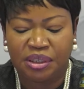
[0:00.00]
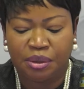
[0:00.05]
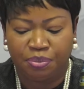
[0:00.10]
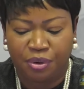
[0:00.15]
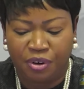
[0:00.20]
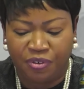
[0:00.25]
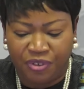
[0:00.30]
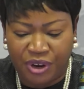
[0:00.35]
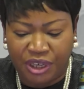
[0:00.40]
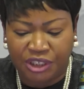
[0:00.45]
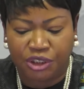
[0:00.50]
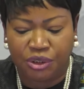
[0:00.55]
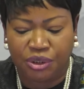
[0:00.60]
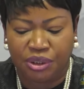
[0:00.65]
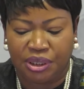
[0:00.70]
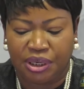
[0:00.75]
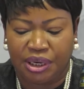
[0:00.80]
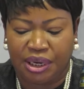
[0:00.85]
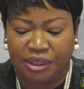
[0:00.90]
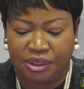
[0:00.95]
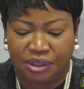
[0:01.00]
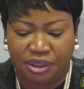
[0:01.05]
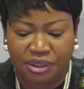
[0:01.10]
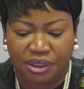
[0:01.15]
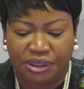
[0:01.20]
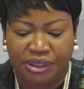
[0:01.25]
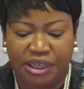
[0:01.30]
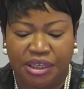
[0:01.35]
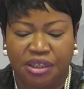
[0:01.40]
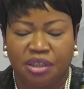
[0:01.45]
professional, and
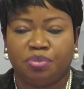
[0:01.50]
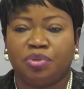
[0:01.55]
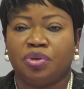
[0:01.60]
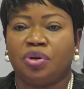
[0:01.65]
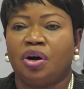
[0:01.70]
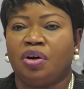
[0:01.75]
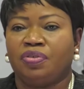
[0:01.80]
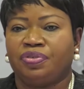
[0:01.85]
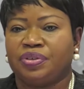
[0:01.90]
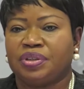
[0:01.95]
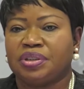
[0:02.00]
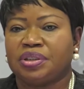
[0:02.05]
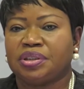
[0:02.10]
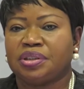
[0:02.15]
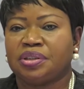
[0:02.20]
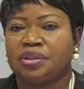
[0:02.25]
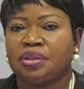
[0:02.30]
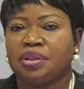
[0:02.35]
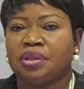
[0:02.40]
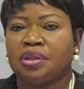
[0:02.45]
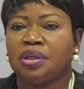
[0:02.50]
sustainable office.